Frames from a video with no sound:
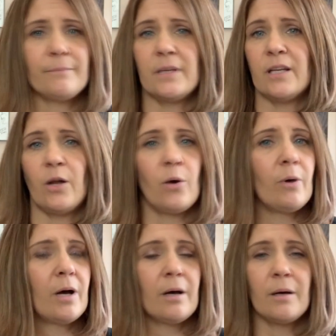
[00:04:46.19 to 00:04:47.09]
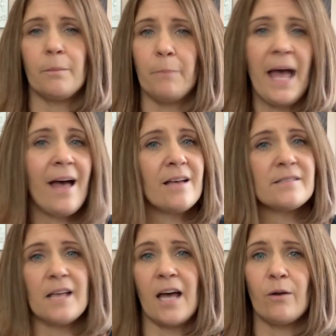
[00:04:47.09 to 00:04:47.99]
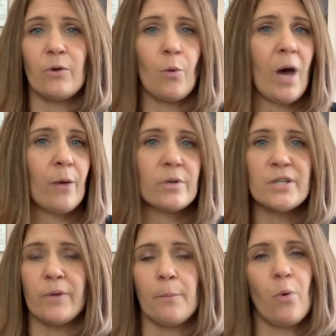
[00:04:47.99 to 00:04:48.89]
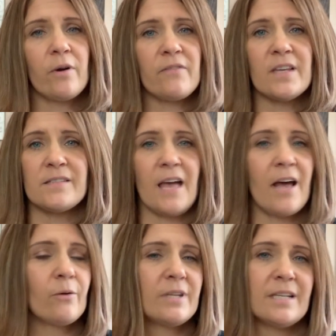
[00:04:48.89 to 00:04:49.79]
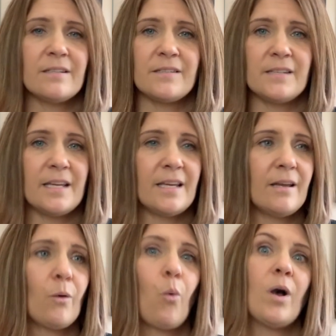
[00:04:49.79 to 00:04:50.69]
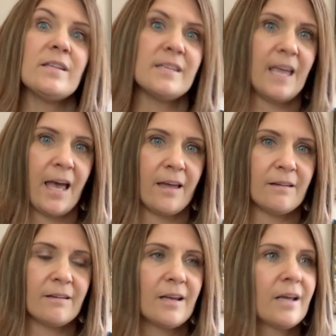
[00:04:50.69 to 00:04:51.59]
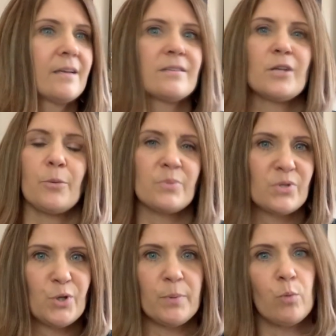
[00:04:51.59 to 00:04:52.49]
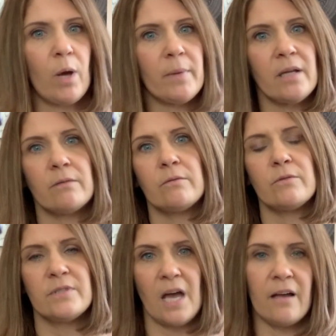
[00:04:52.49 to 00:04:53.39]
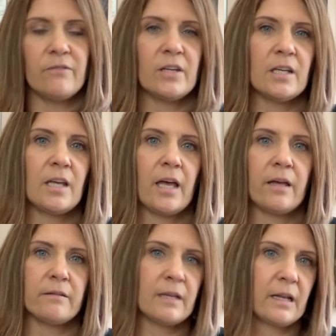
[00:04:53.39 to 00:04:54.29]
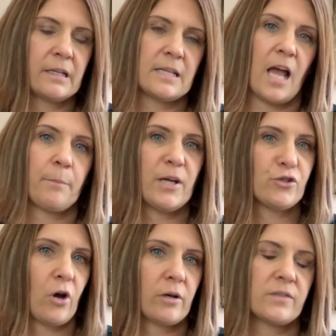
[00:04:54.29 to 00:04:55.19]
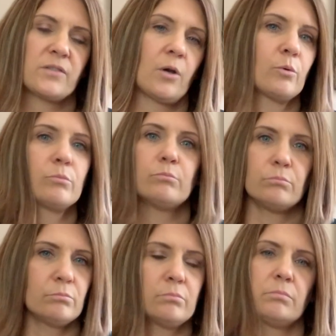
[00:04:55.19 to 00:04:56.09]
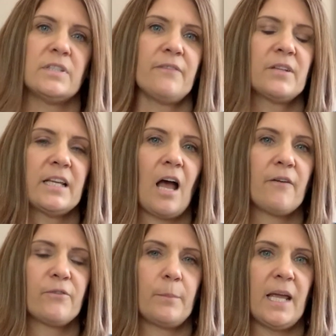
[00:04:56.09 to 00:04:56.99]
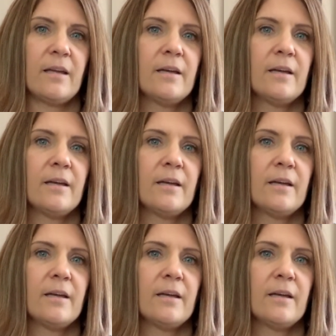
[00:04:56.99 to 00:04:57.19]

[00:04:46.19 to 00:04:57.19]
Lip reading: You know, a pass. I don't know why we're doing more of this. I don't need to see, once again, some stupid women diving and getting attacked by sharks. So definitely not for me.